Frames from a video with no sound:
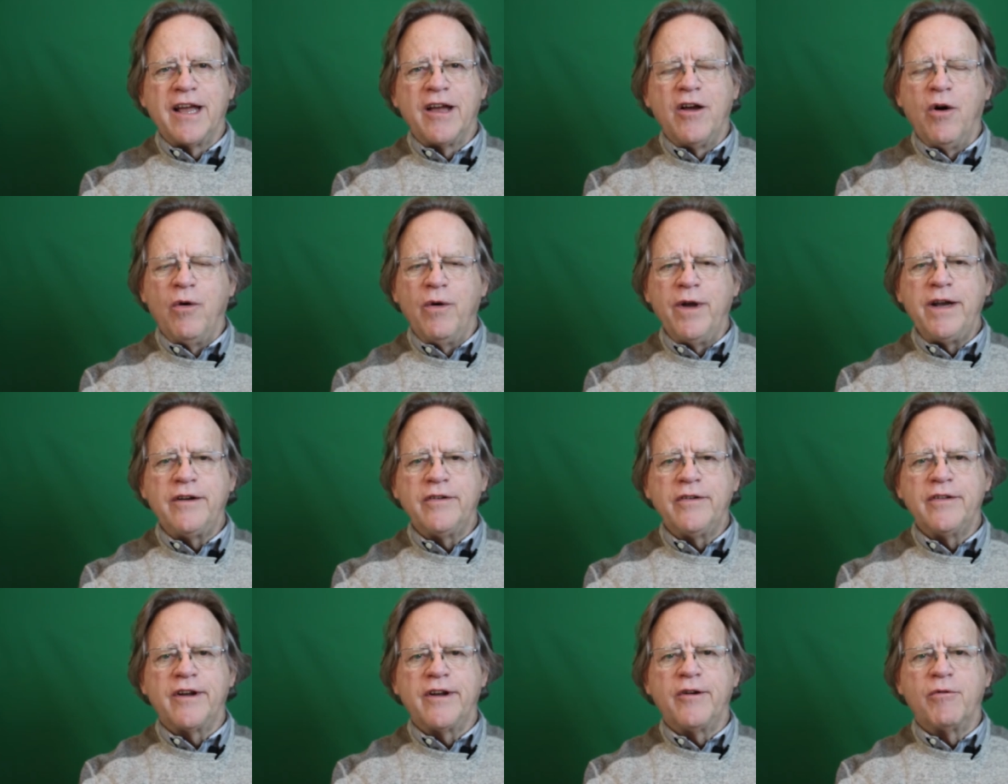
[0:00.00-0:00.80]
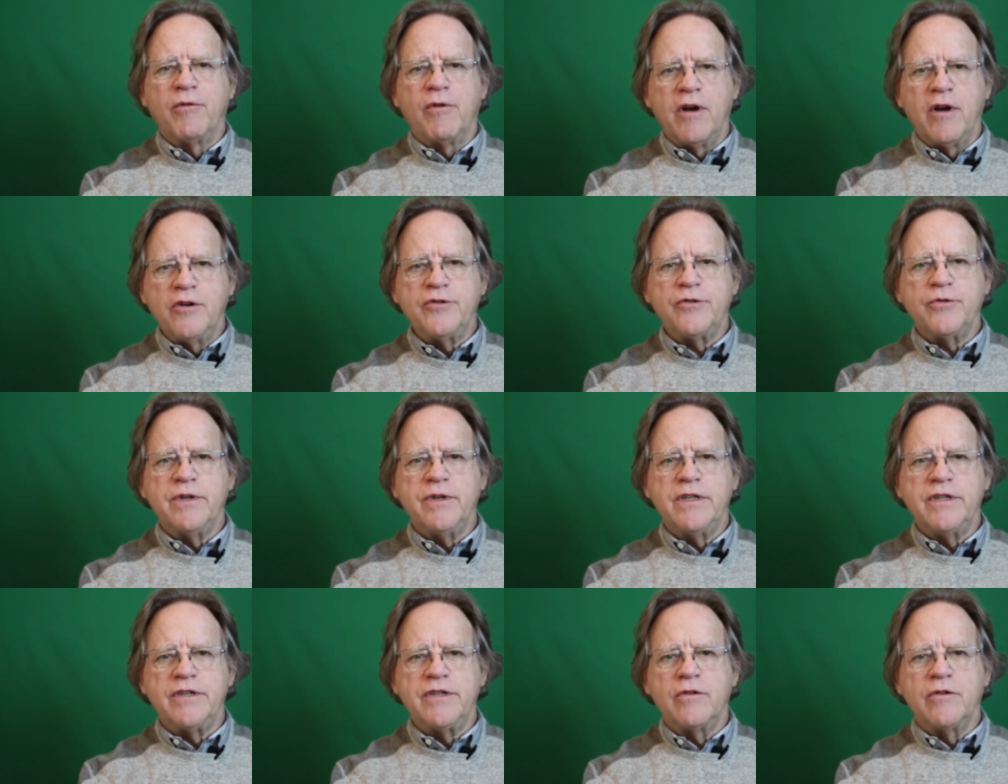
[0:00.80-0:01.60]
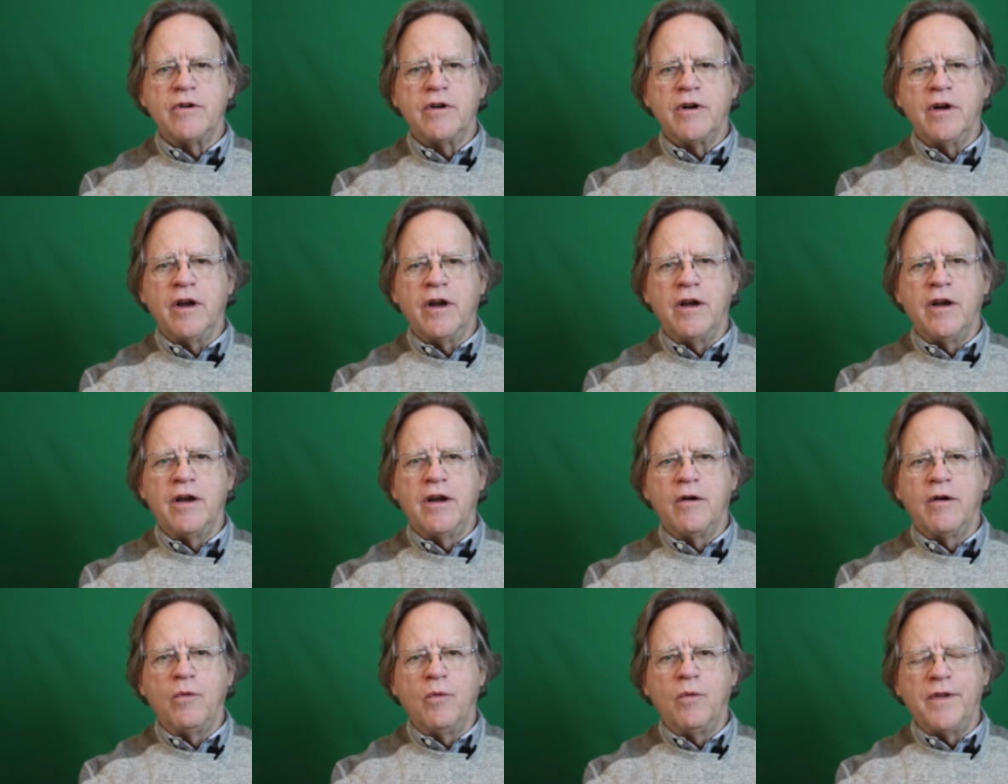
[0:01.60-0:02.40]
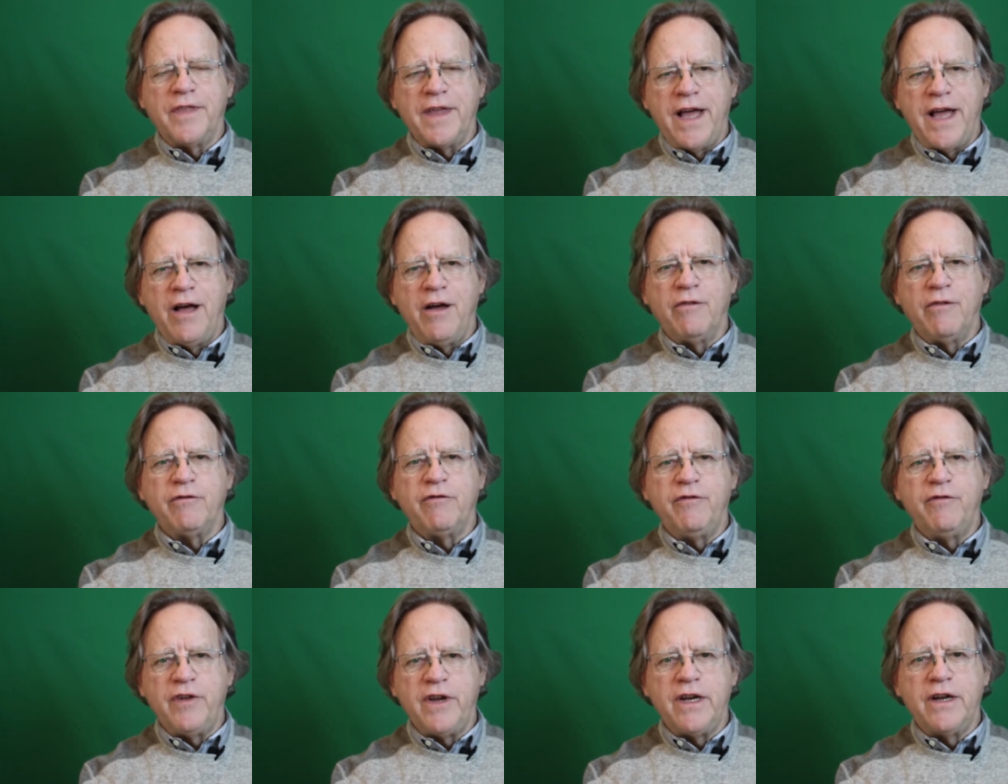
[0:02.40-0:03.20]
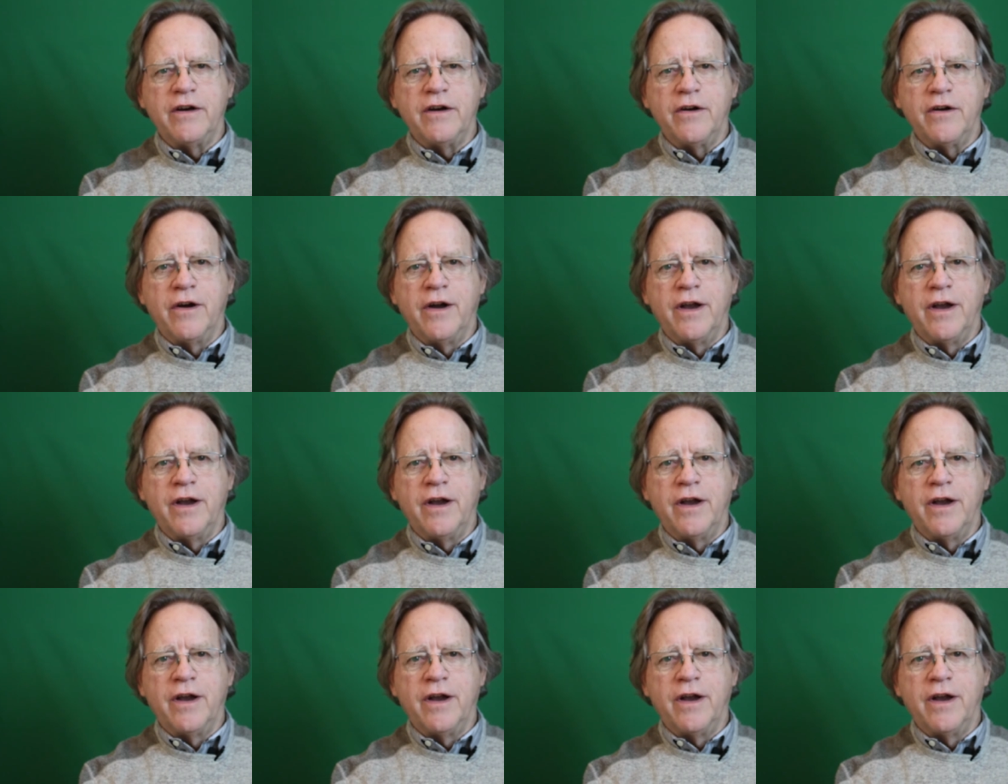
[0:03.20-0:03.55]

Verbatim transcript: going to the grocery store without fear.